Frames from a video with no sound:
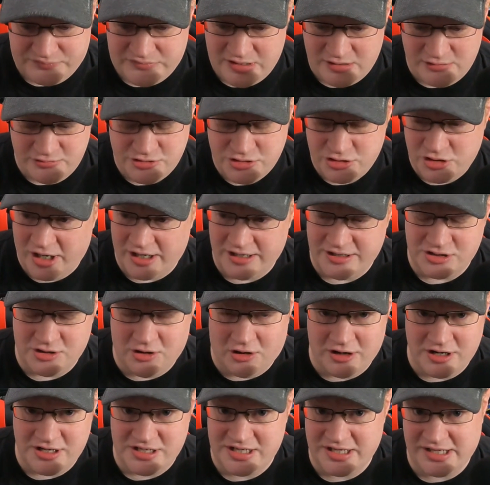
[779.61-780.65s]
I was trying as
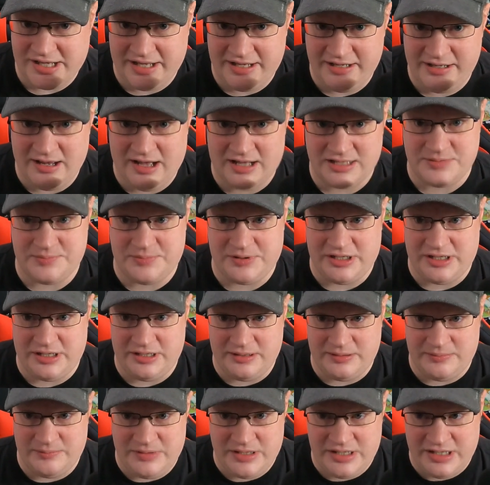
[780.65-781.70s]
hard as I can not to
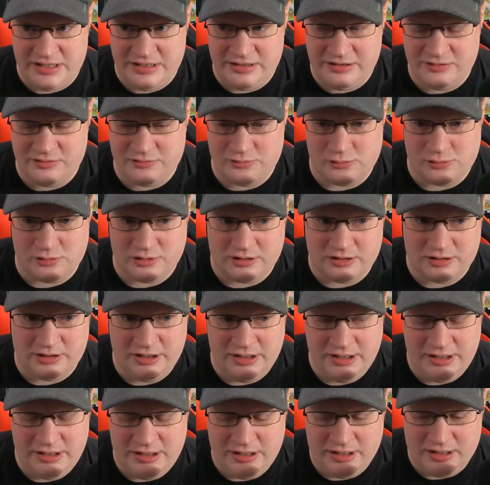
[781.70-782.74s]
be mean or
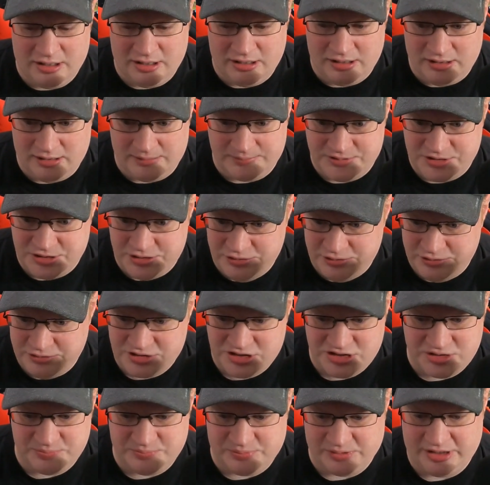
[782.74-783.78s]
uh,
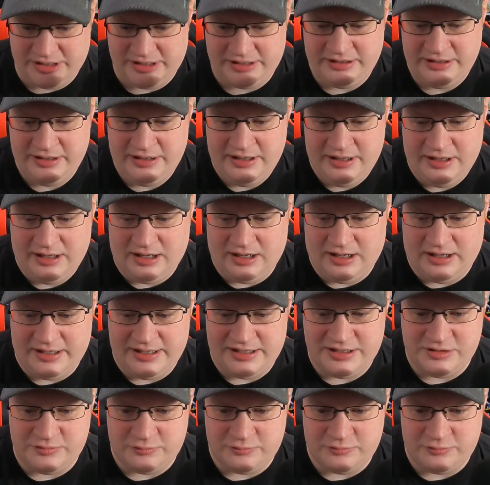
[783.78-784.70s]
obtuse, but uh, it